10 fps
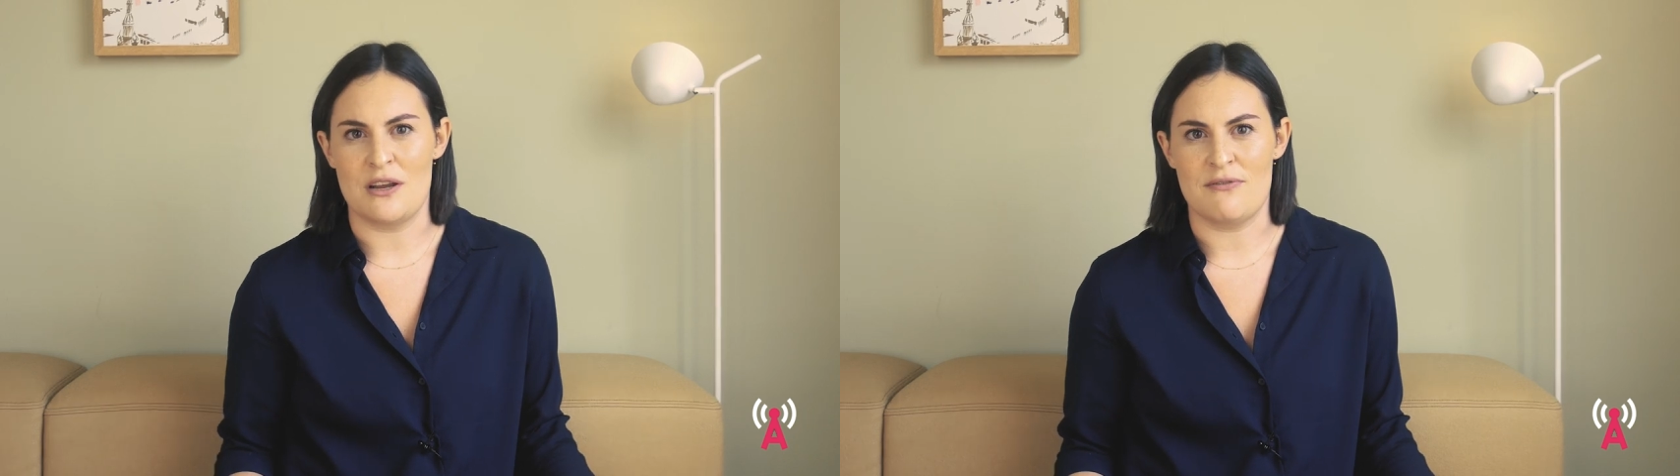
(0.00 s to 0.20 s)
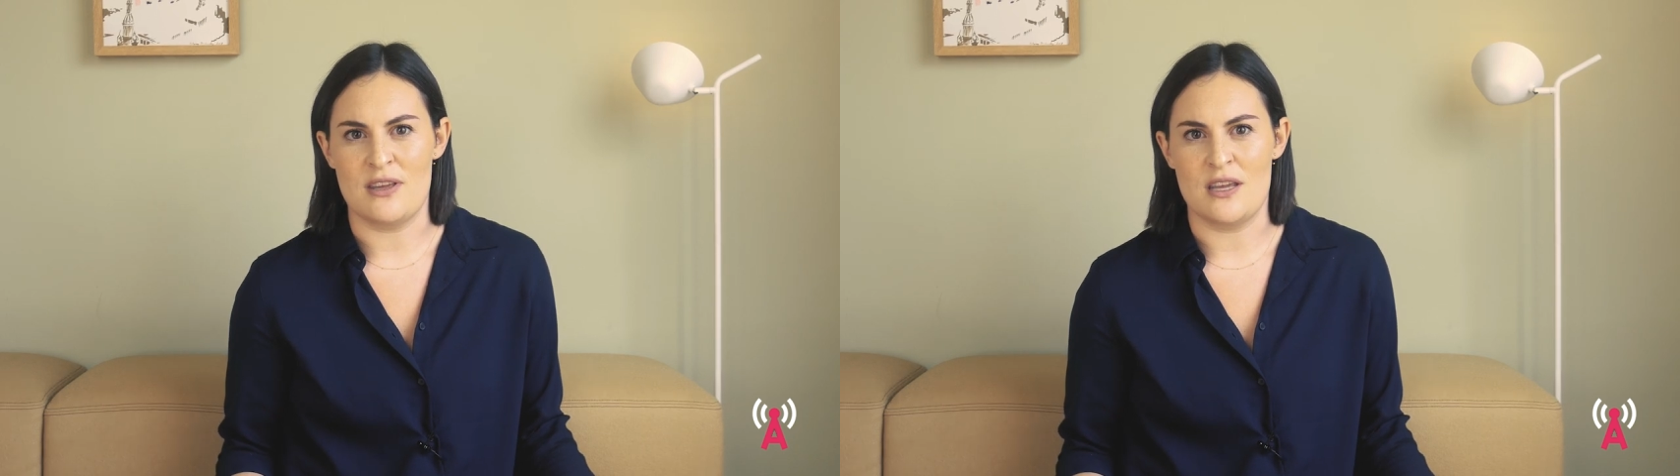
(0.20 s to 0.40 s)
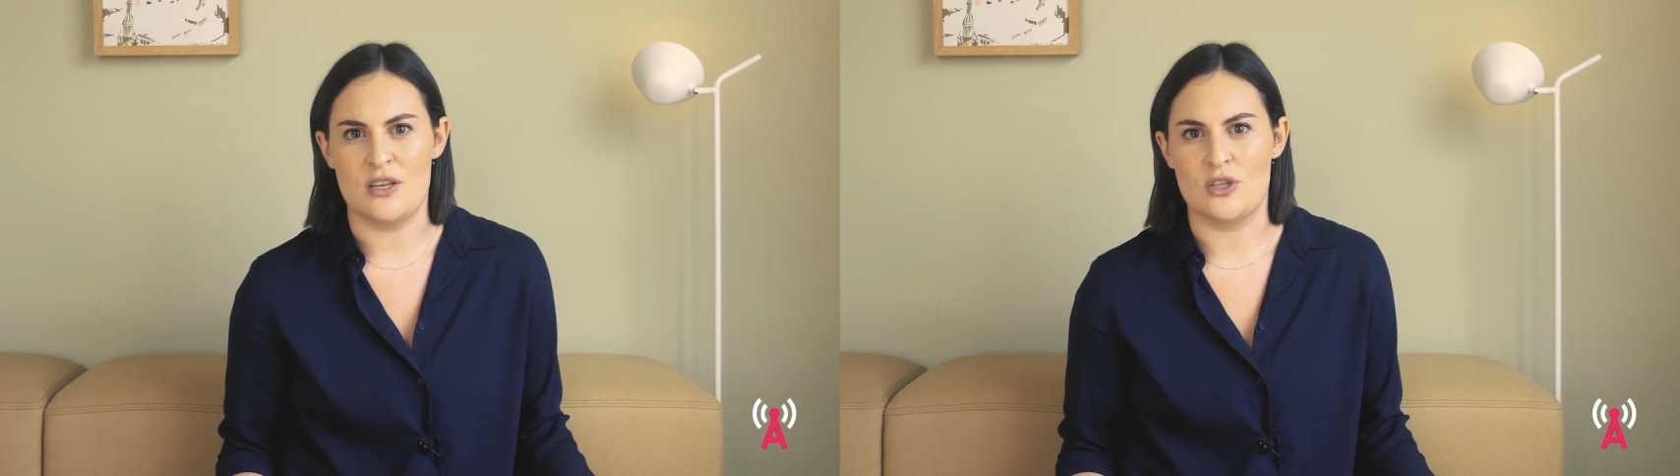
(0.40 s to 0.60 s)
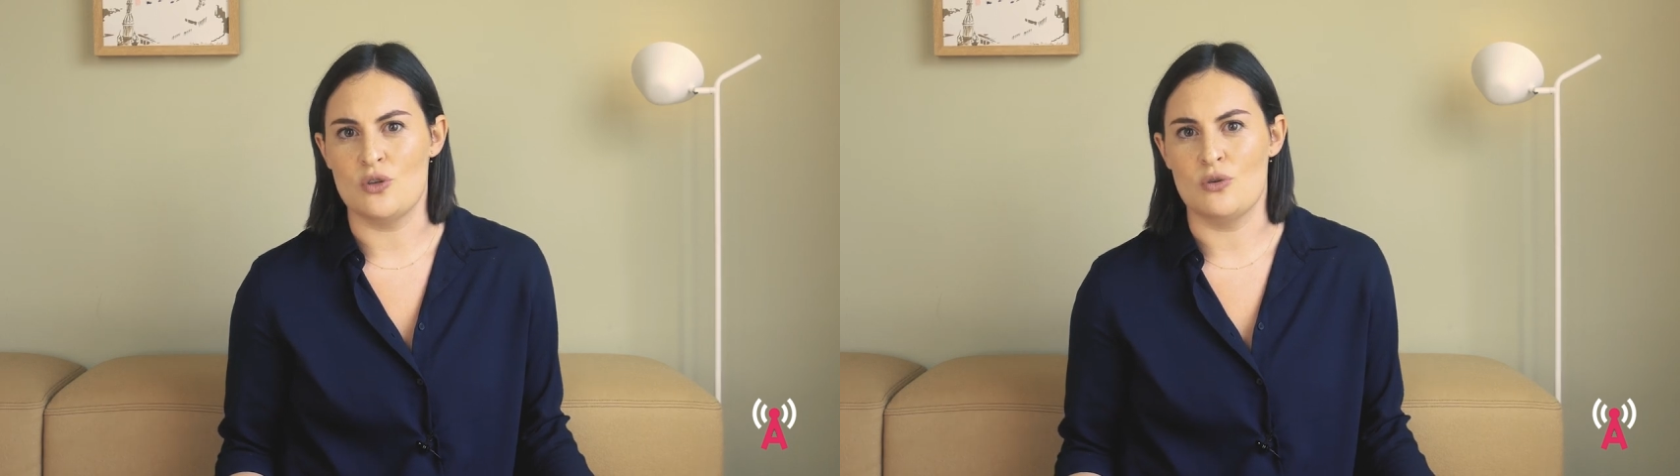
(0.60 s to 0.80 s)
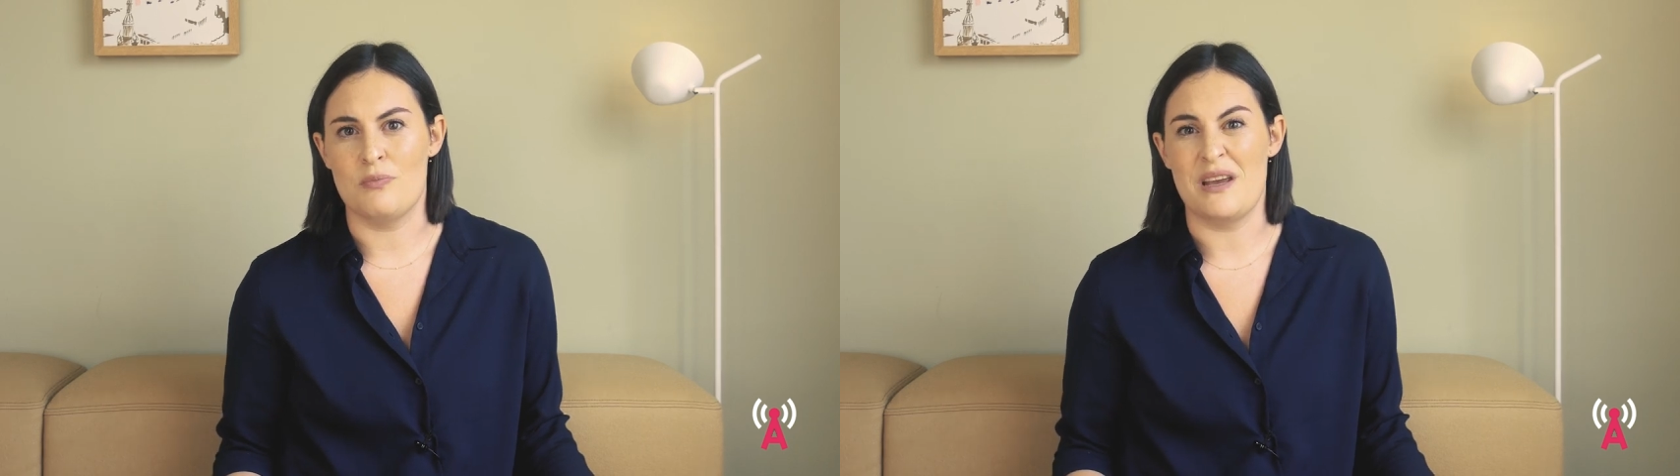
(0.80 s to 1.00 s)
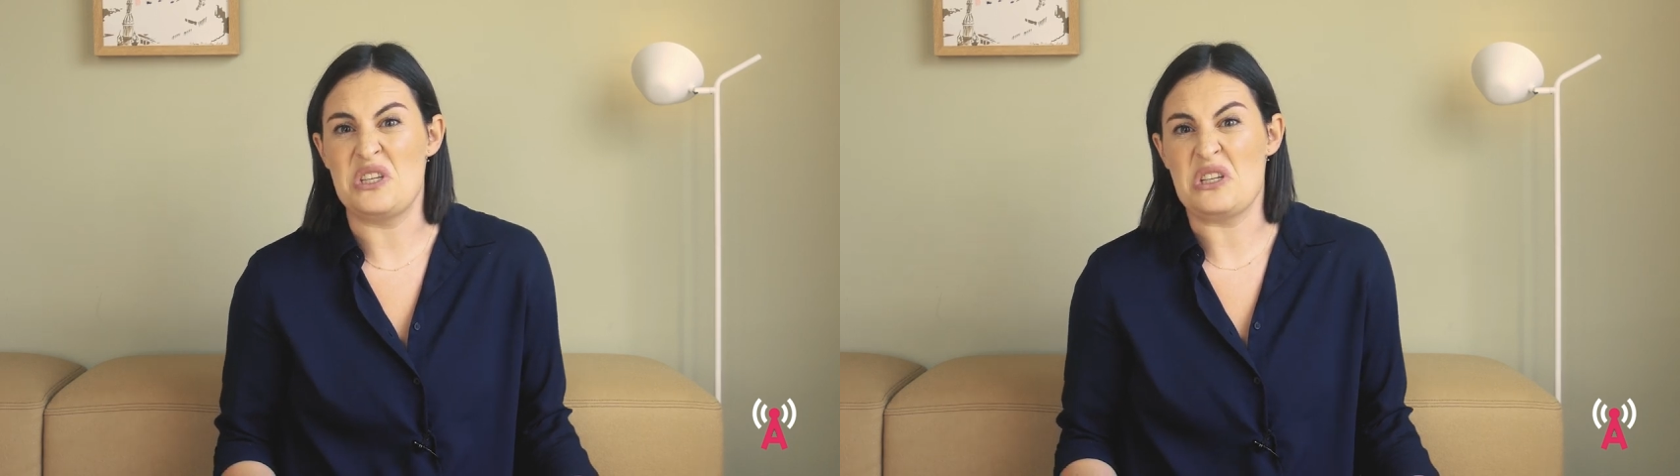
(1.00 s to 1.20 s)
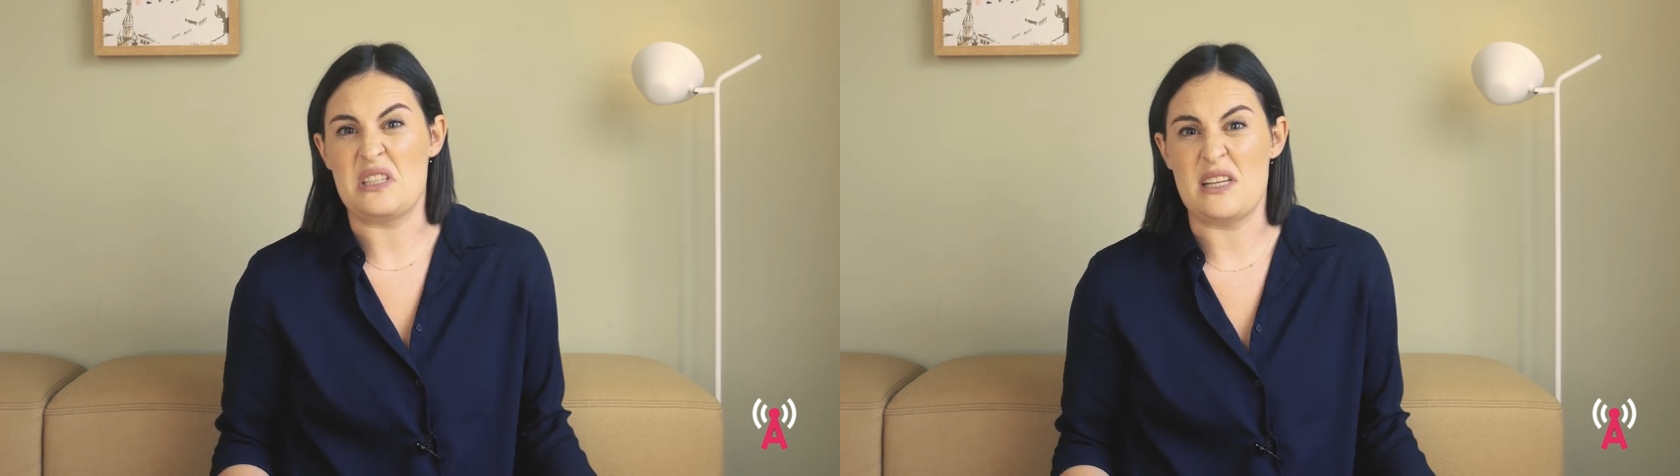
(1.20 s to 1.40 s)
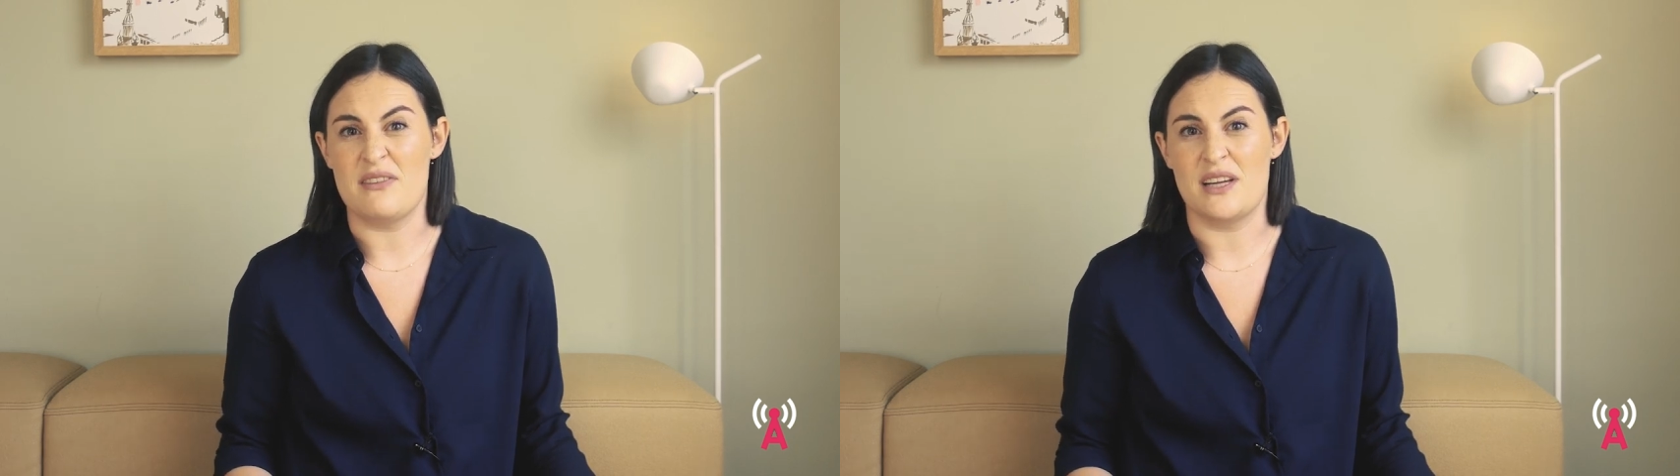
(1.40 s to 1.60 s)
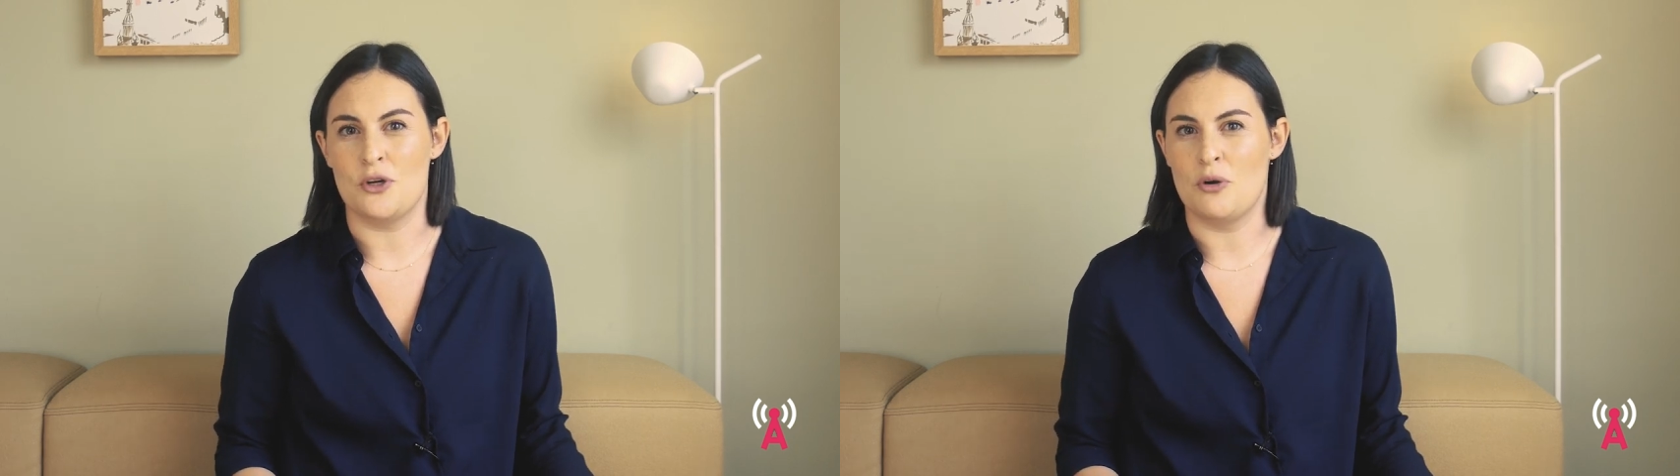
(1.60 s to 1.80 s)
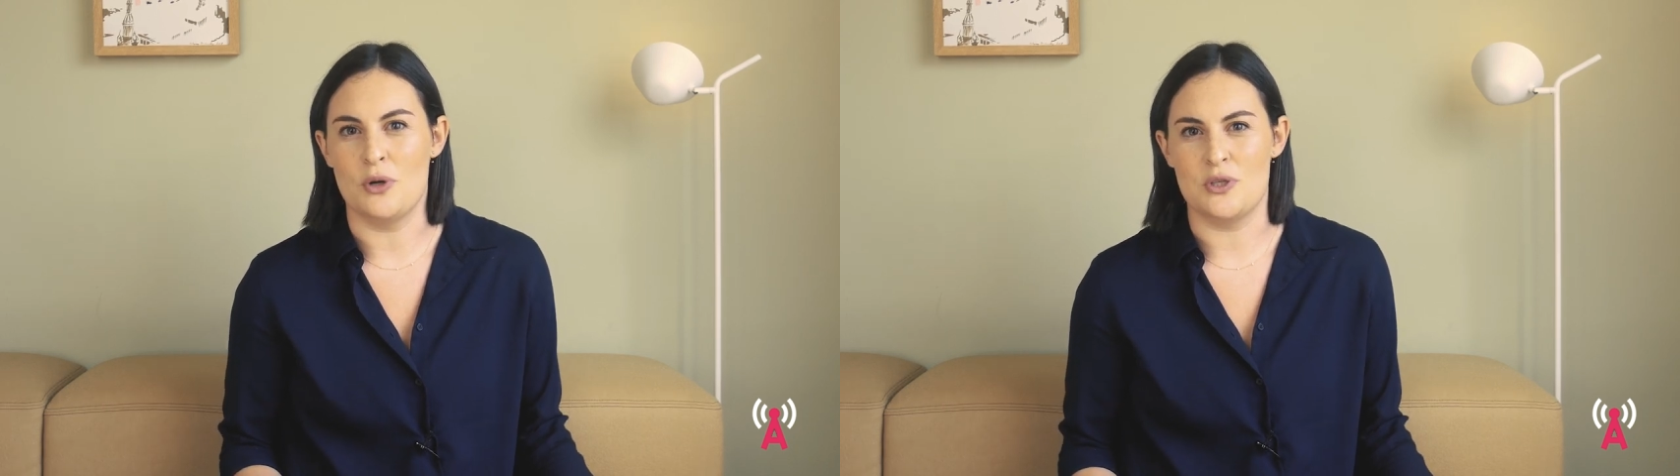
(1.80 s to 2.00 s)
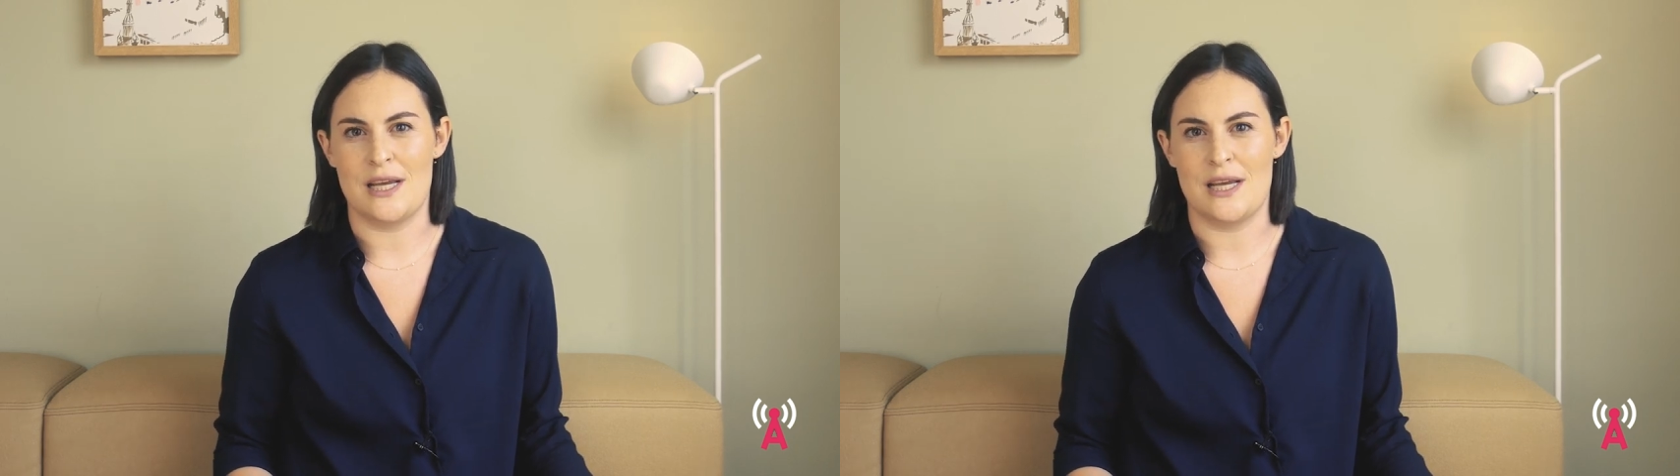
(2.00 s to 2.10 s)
I V to patients living in remote